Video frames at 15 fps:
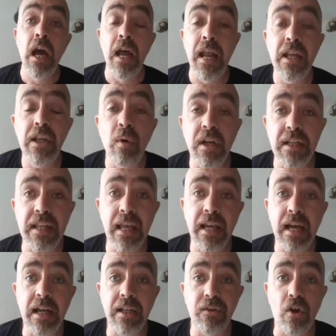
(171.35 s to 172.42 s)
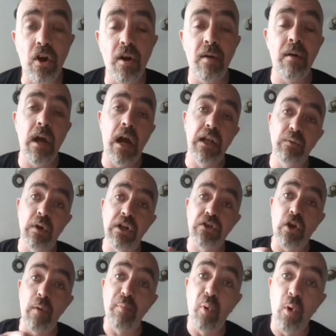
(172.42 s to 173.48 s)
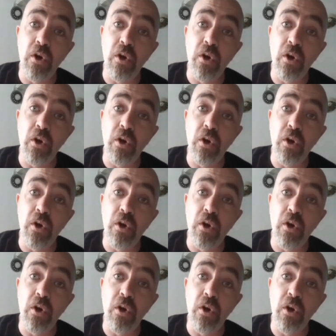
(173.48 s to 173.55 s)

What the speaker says: And then you want to take that there and you want to start